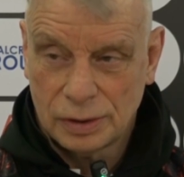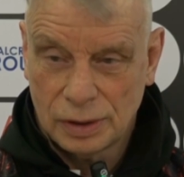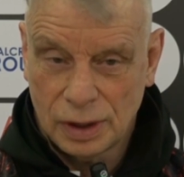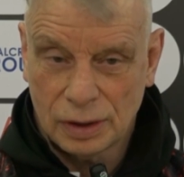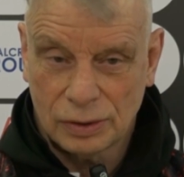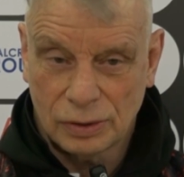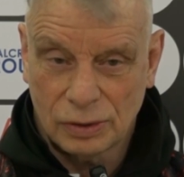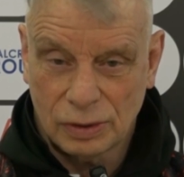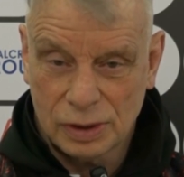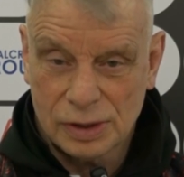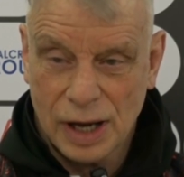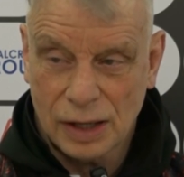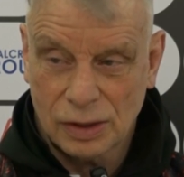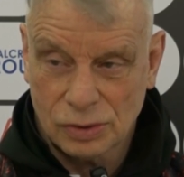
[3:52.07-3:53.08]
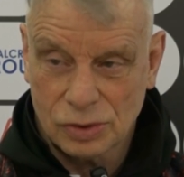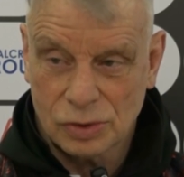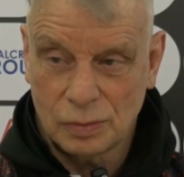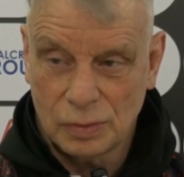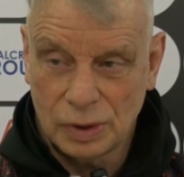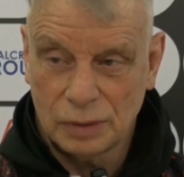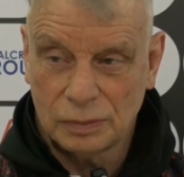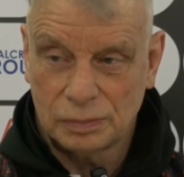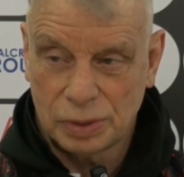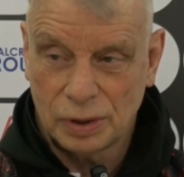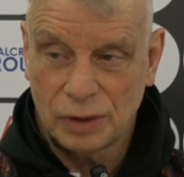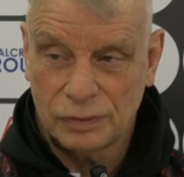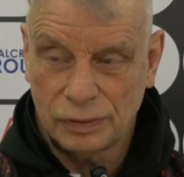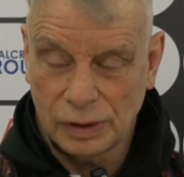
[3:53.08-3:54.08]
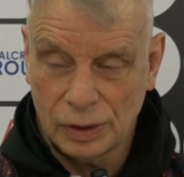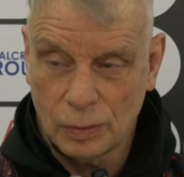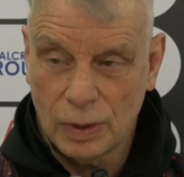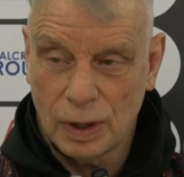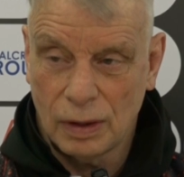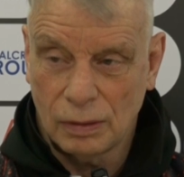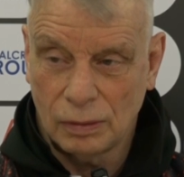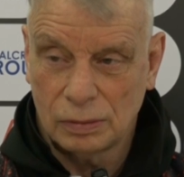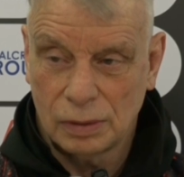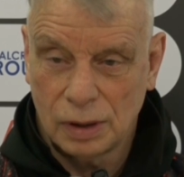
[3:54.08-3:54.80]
I thought he tackled somebody perfectly well,